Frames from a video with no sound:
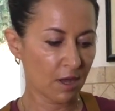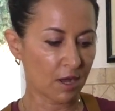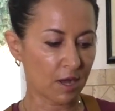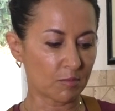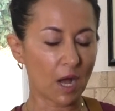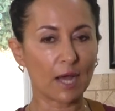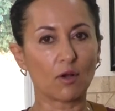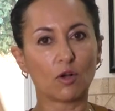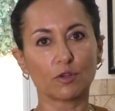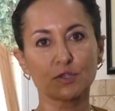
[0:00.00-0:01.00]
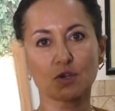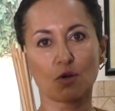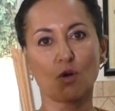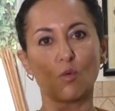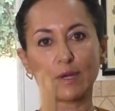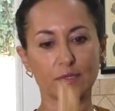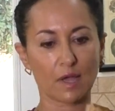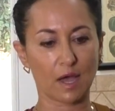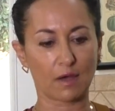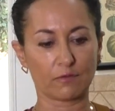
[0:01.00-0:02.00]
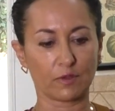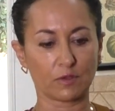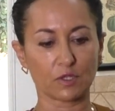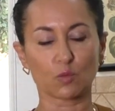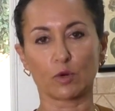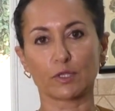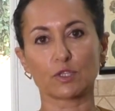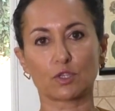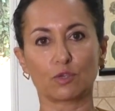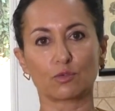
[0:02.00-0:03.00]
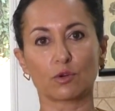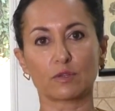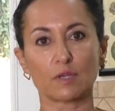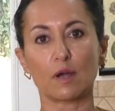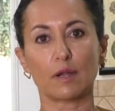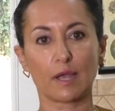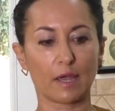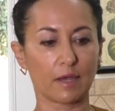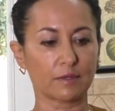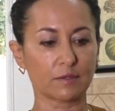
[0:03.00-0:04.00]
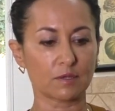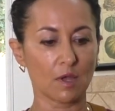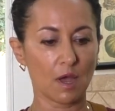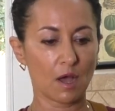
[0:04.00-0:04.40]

Um, I also always have these wooden skewers on hand.